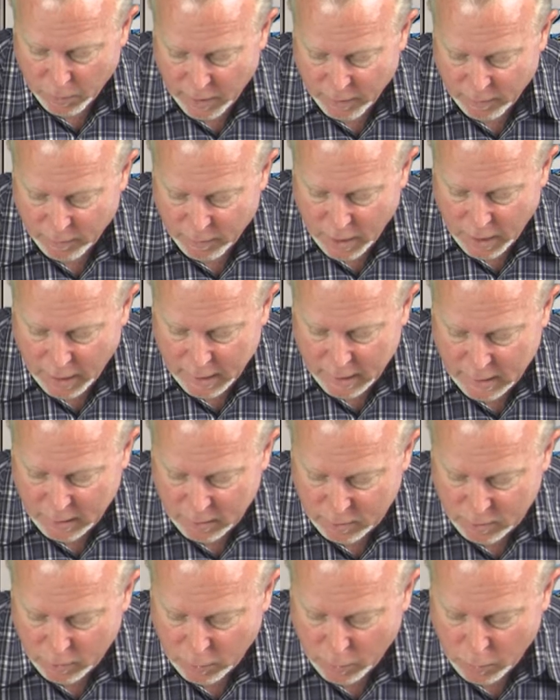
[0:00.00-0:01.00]
we have
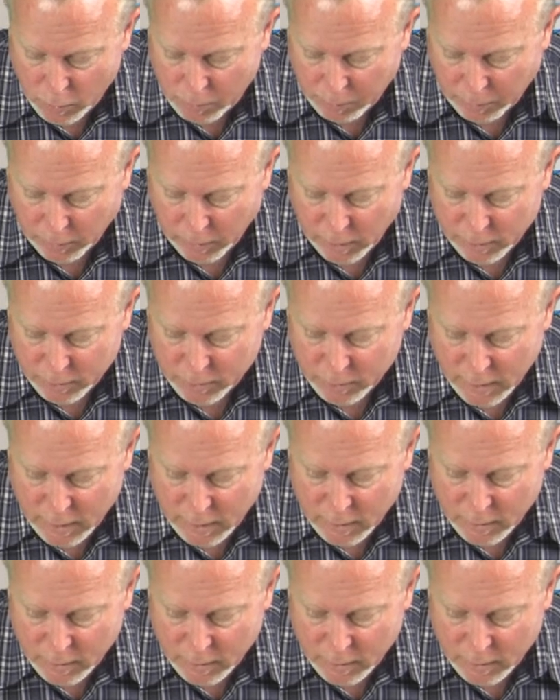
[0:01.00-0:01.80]
92 plus